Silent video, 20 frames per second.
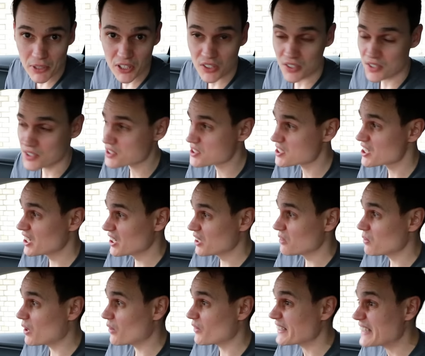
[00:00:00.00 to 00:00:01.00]
because,
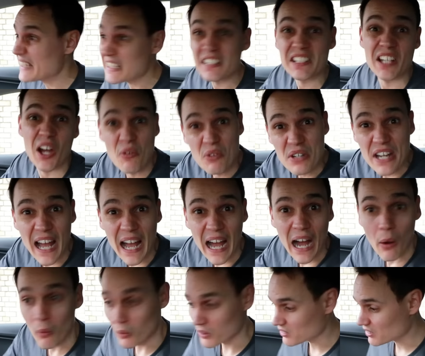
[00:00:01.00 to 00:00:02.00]
well, they need to go
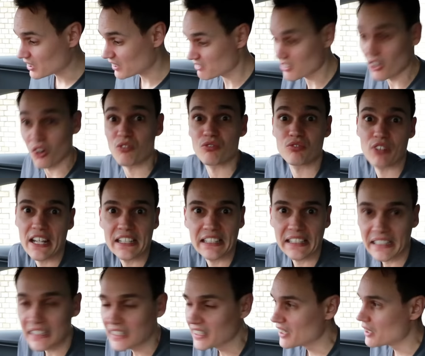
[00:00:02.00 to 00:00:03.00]
now and they're not
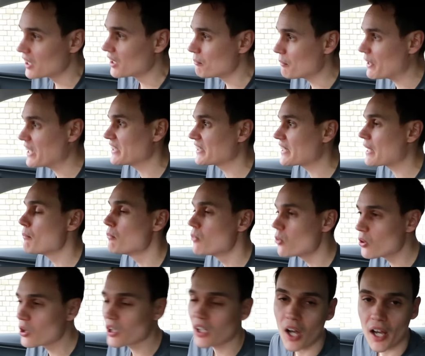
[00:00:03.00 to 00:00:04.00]
ready, meaning they're
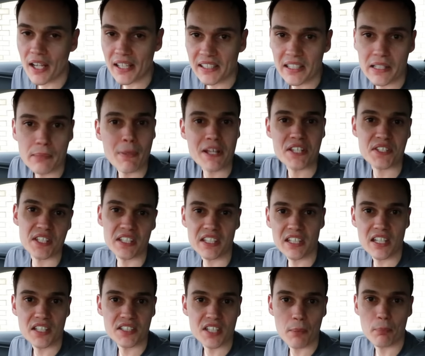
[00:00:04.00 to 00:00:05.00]
more likely to mess the
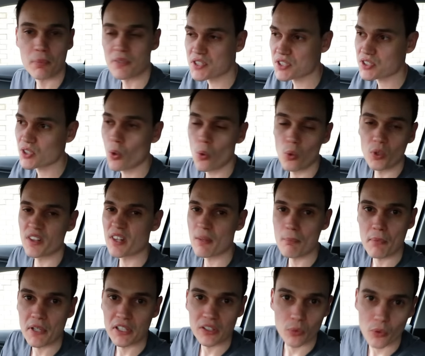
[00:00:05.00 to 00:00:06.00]
gears up and stall in the
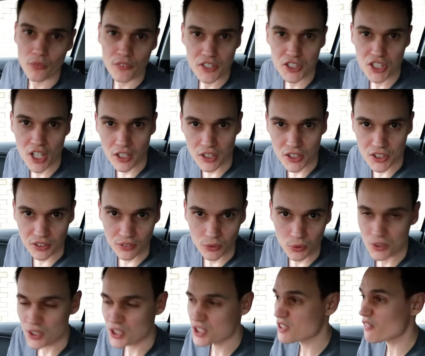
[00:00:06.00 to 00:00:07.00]
middle of the junction
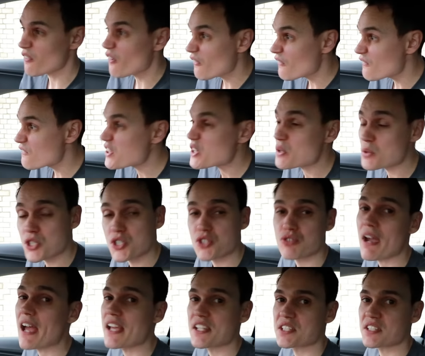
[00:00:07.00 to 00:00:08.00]
or just feel
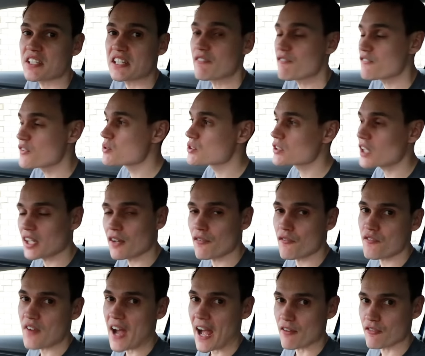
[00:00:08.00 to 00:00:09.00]
stressed and it feels like a
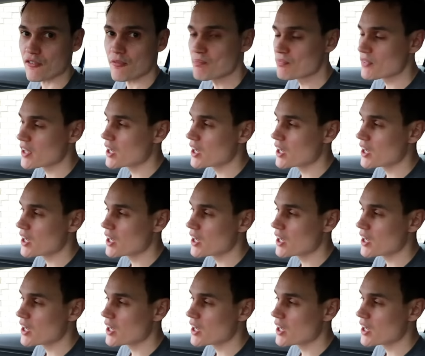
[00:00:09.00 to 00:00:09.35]
faff.